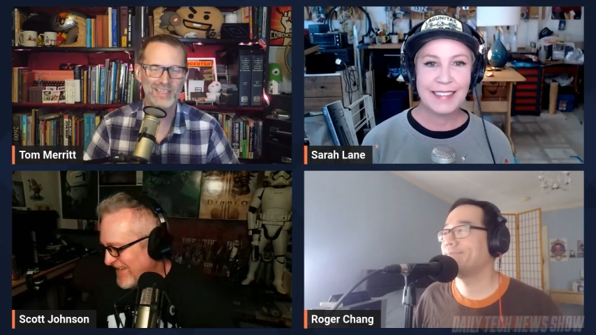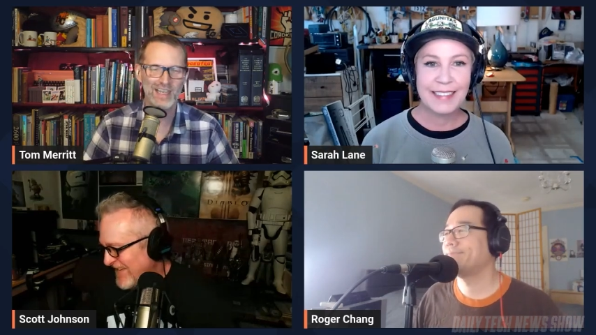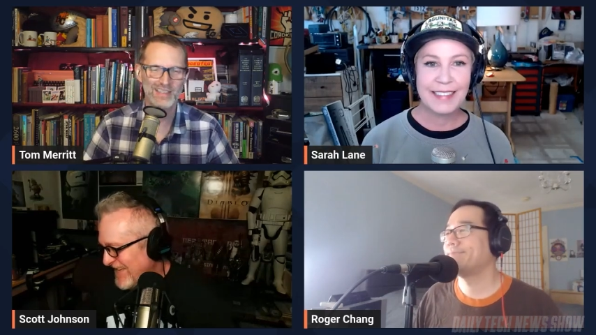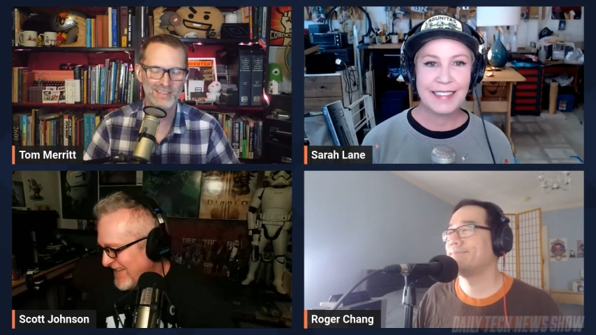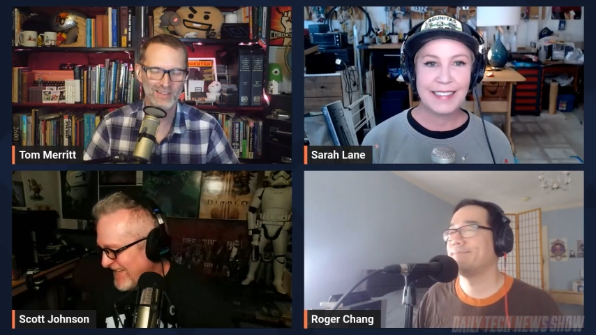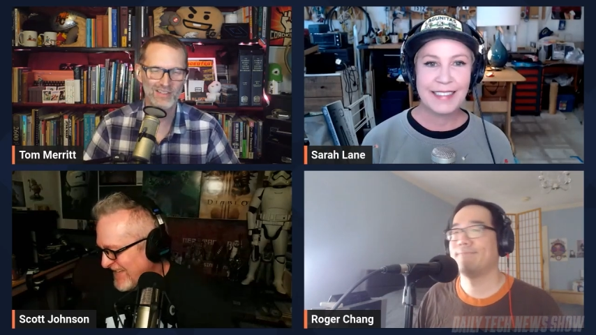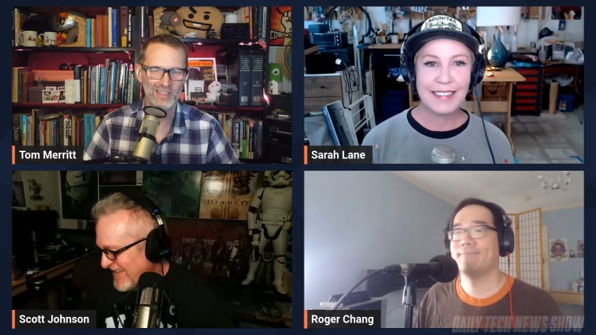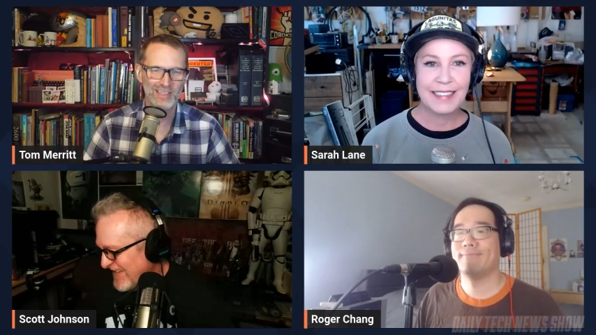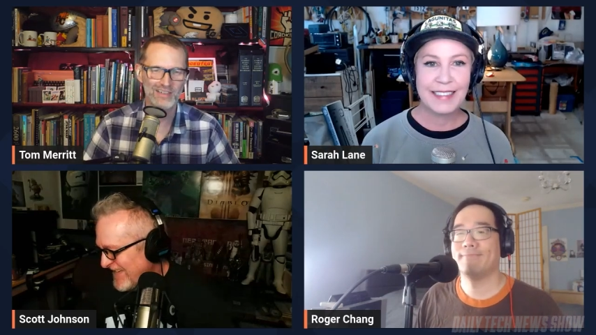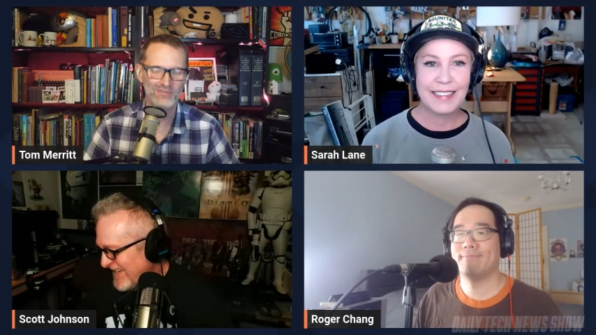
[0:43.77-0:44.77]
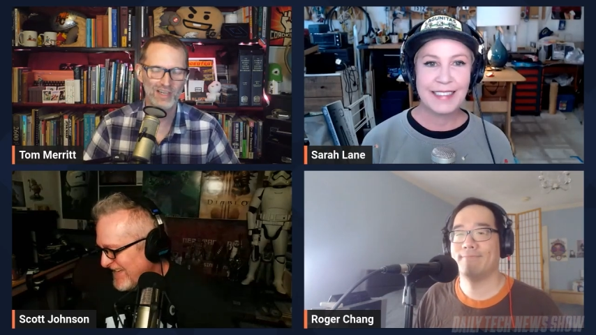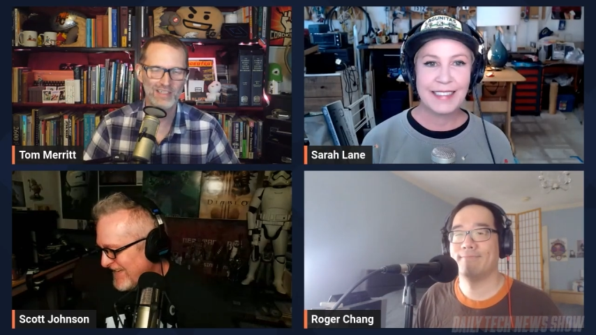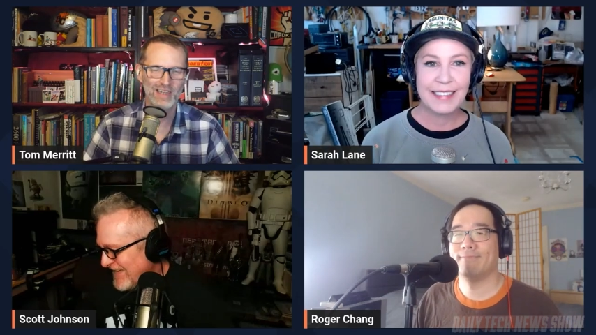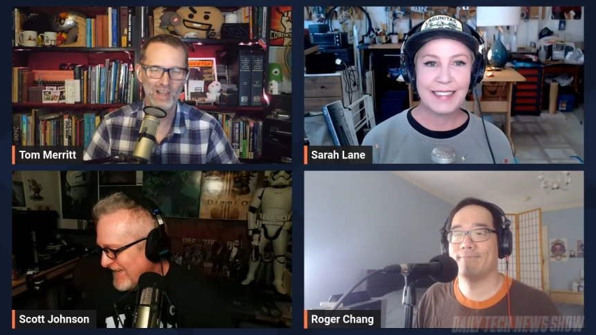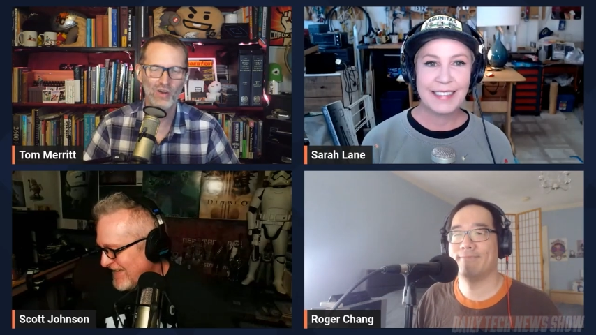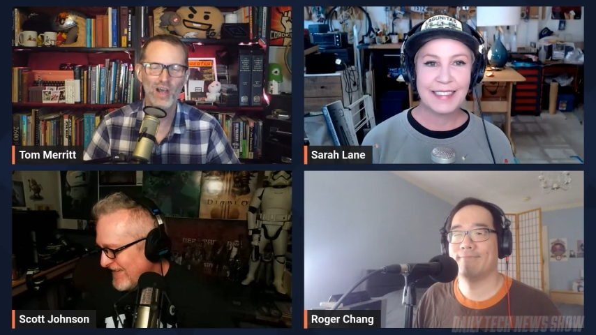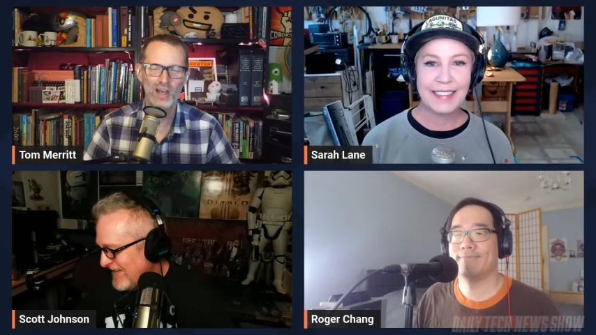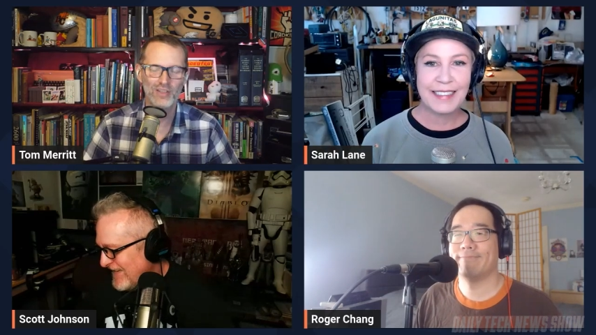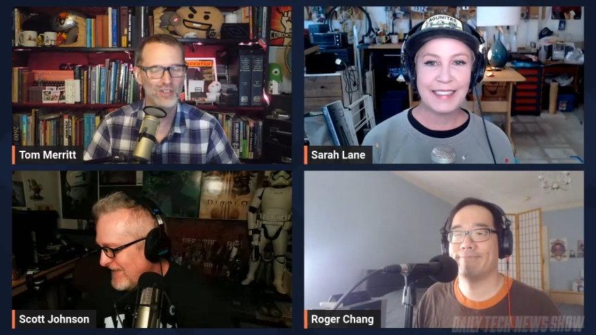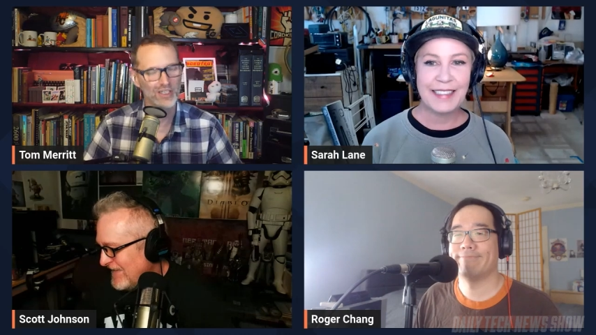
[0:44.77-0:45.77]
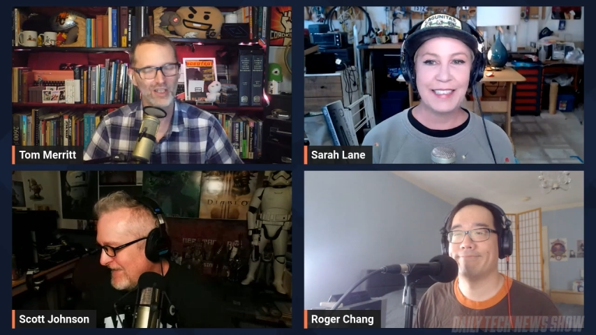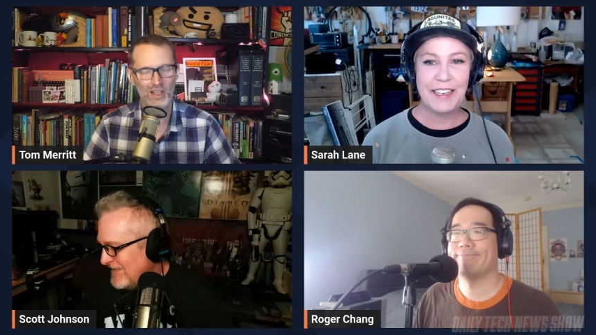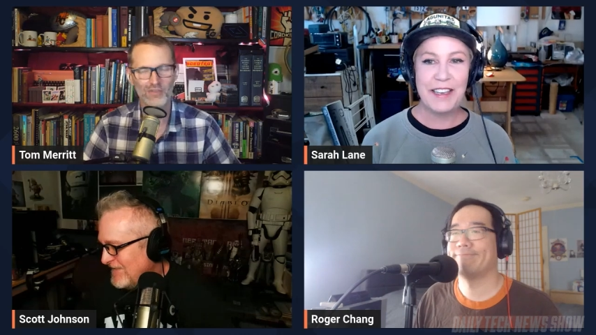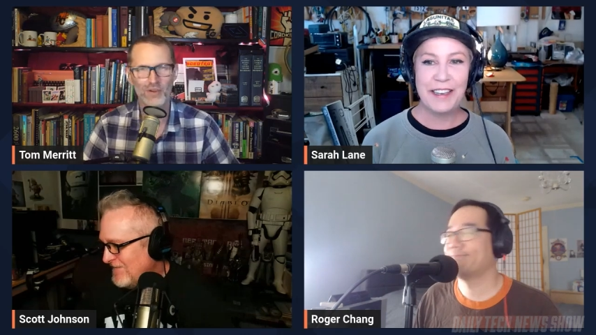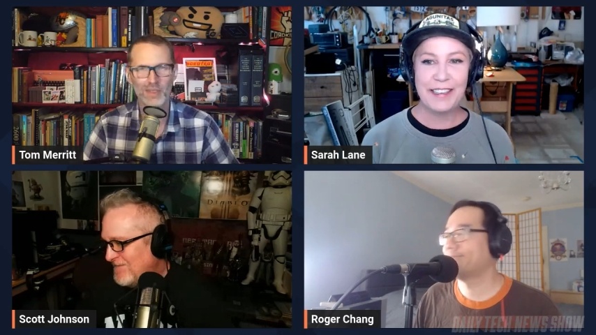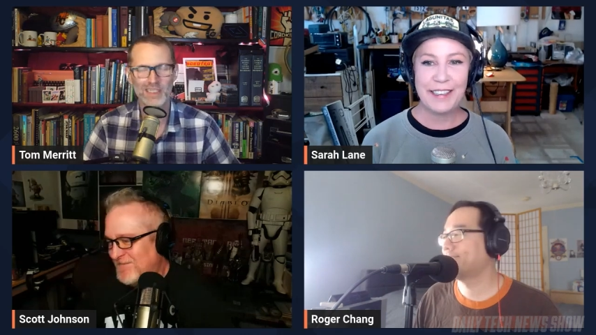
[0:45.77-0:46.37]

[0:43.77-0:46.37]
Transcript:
Speaker 1: at Sarah Lane right now, uh, you're going to love our main